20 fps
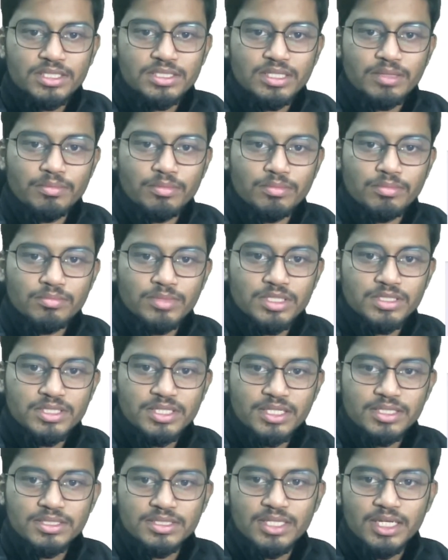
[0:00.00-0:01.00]

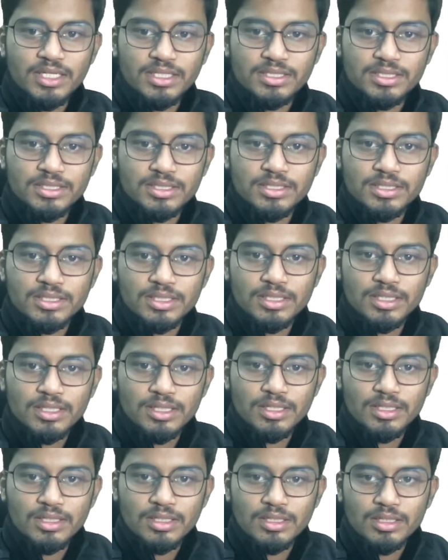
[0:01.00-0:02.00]
semester 6.
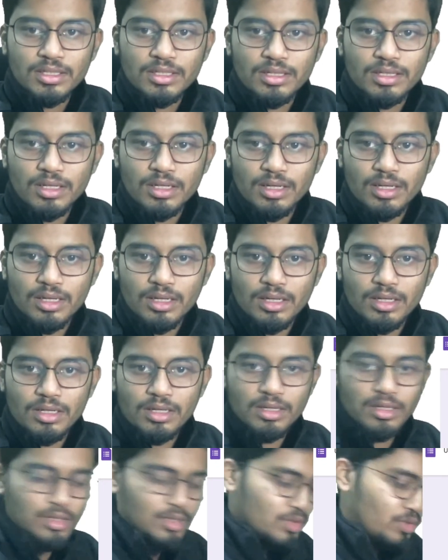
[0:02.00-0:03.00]

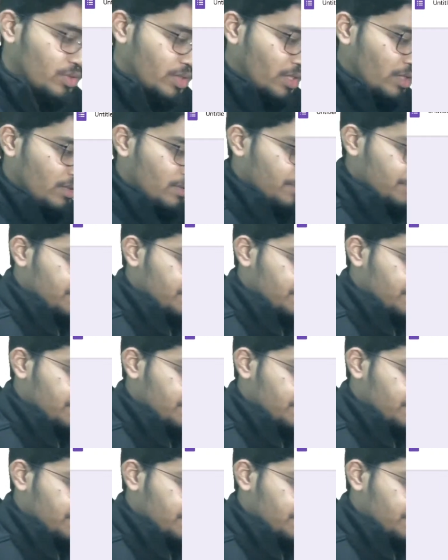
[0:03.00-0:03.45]
Okay.